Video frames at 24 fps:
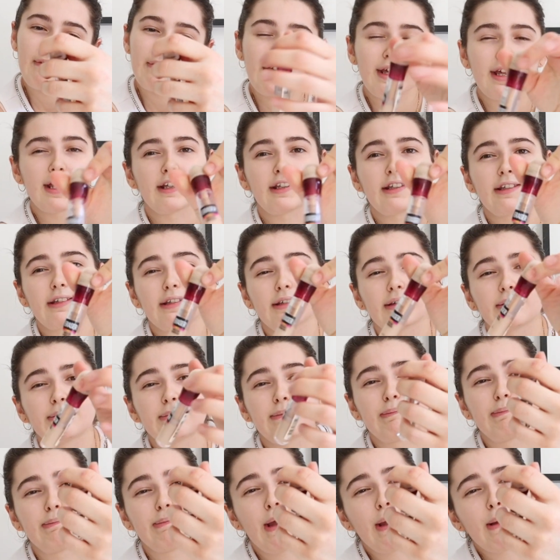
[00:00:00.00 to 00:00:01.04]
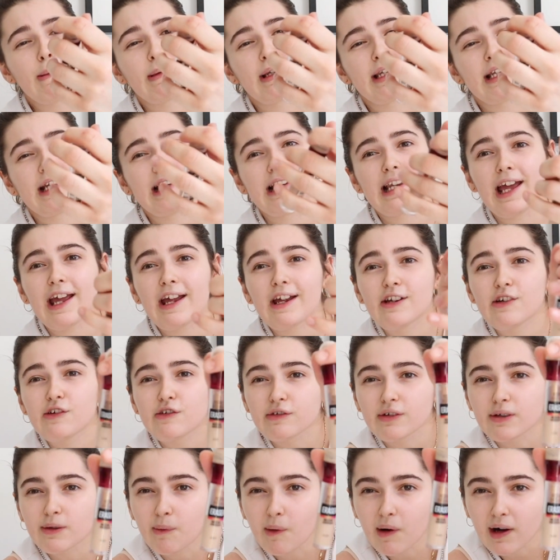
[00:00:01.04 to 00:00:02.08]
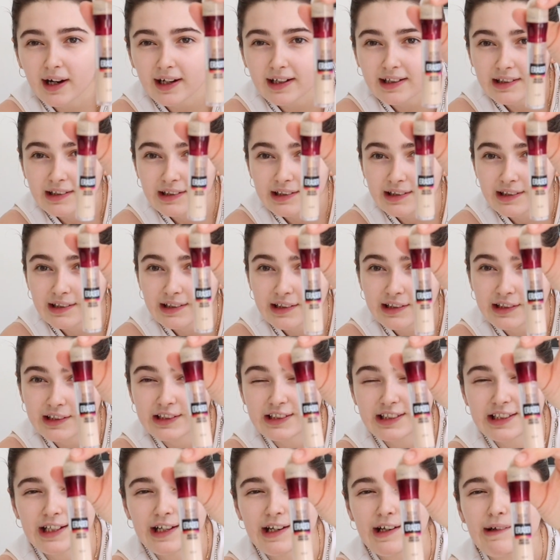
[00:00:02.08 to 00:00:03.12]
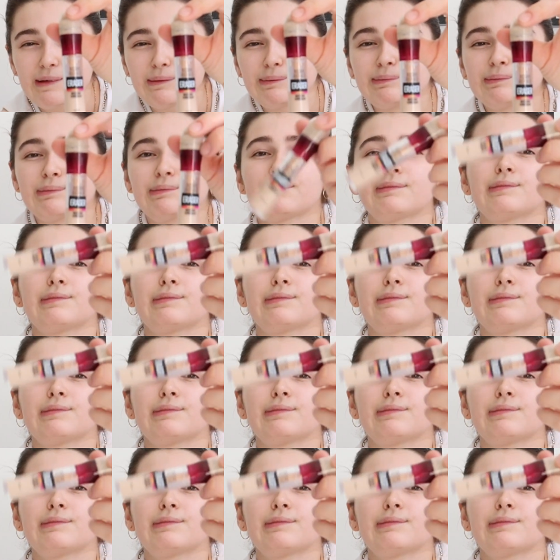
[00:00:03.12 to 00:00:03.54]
this Maybelline Age Rewind concealer,